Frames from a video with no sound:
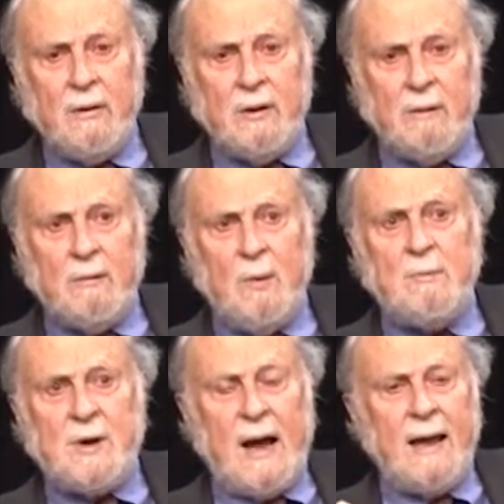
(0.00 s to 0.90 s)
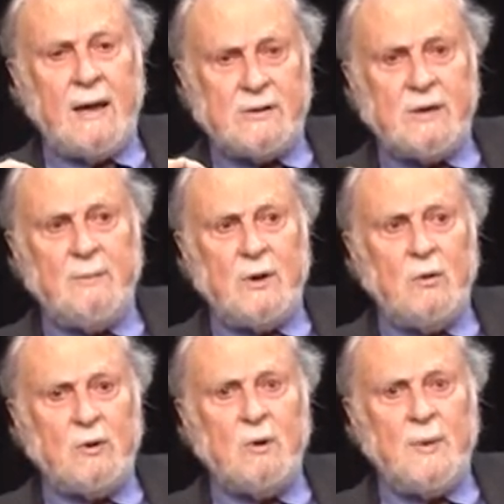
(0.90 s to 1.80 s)
The, the moment I had somebody
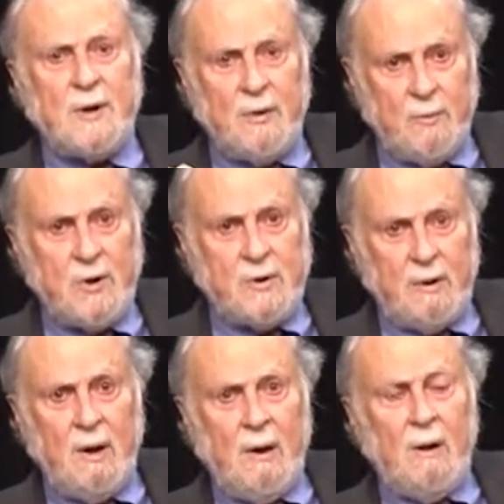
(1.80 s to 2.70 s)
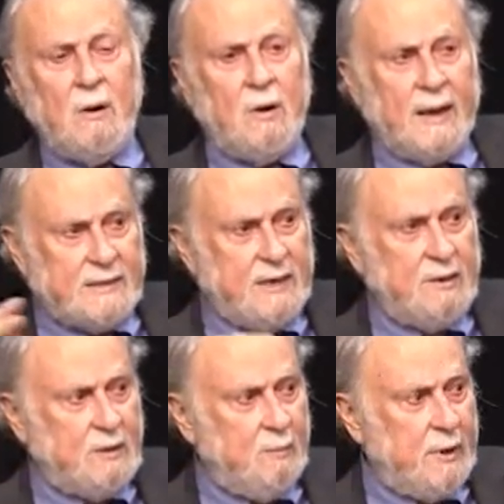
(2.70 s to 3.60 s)
who'd committed a murder who got
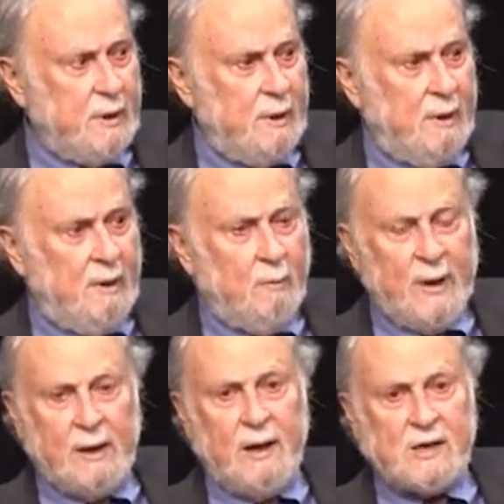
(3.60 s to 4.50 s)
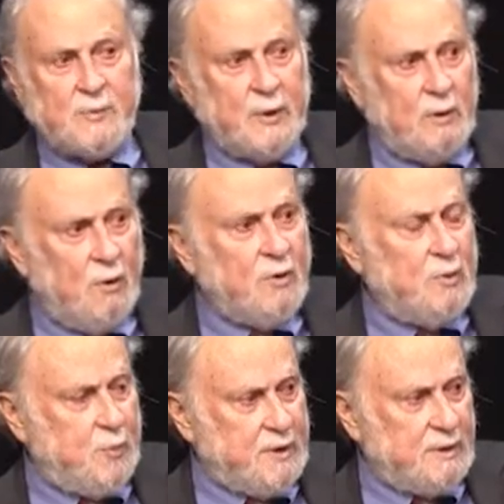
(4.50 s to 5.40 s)
sent to my mental hospital or the
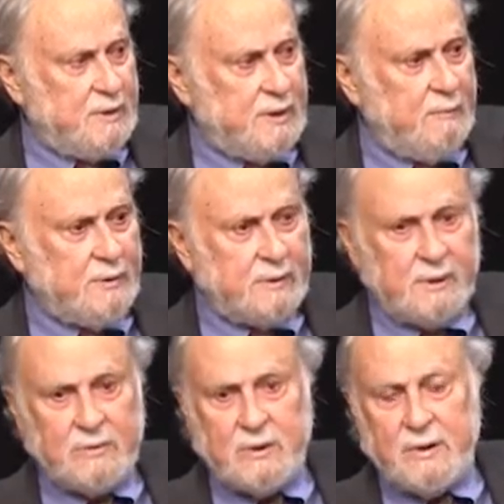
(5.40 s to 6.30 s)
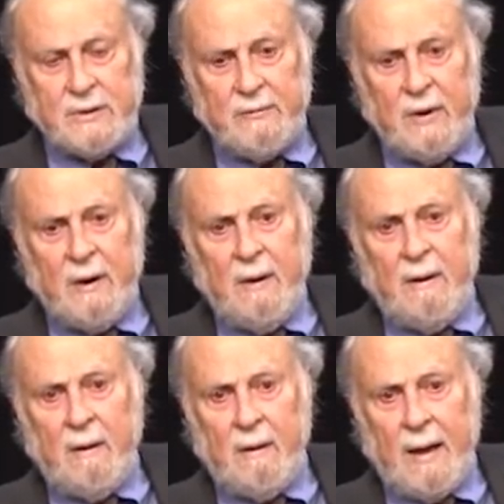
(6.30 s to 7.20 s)
prisons I was in charge of,
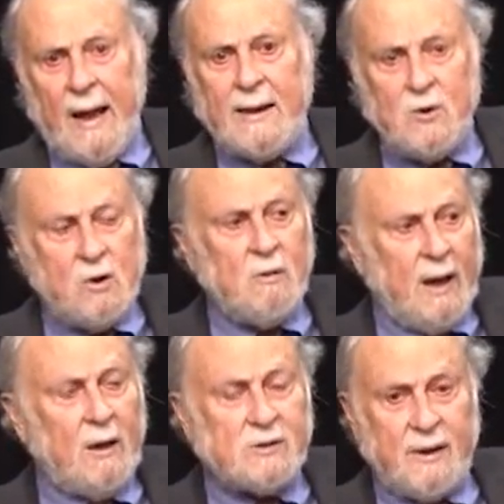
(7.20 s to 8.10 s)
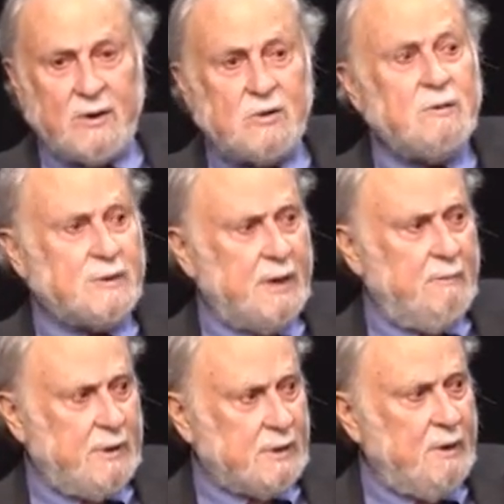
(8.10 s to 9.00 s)
I knew I also had a suicide
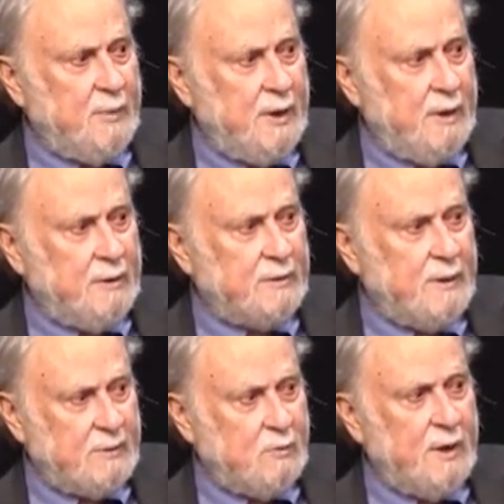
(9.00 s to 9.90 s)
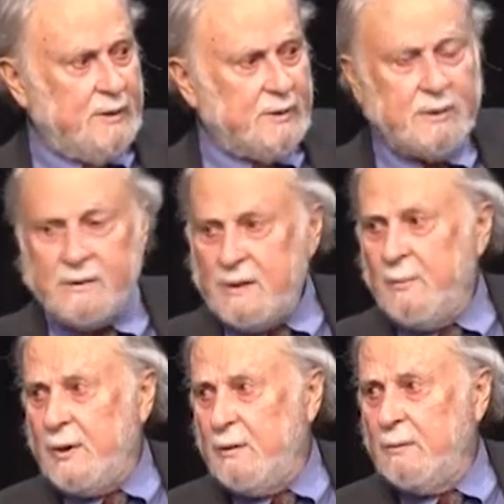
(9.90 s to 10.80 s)
risk on my hands, as well mm. as
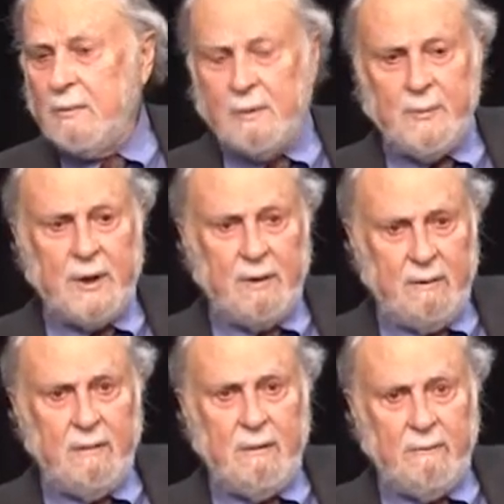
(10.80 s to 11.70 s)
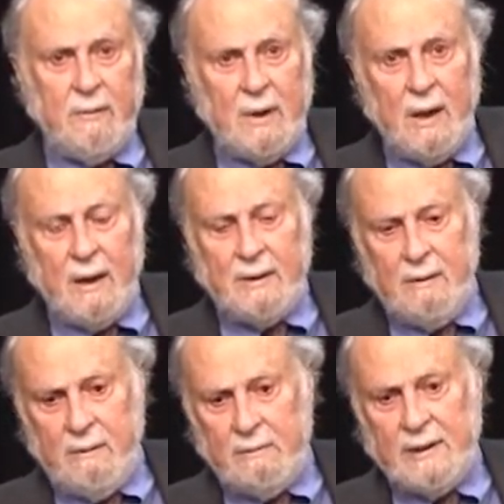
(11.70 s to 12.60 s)
somebody who'd committed a
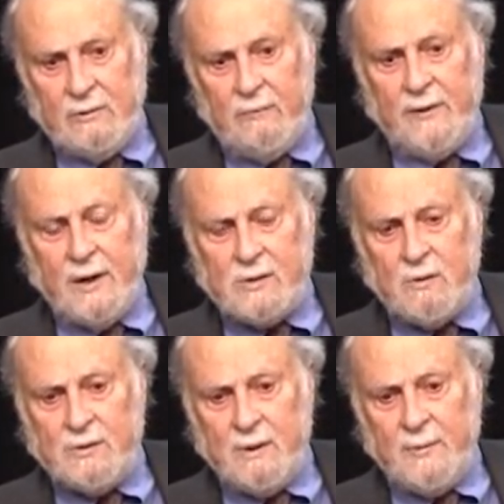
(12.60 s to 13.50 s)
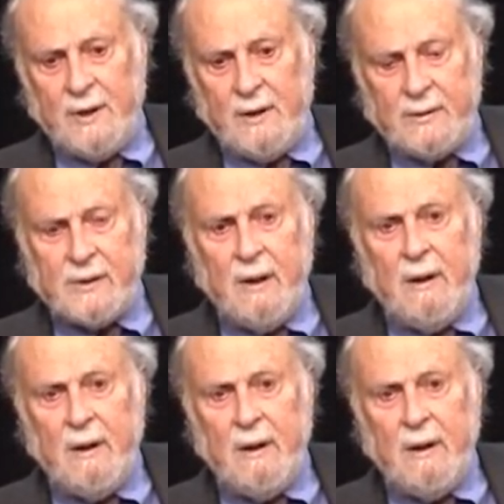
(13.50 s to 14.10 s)
lethal violence towards somebody else.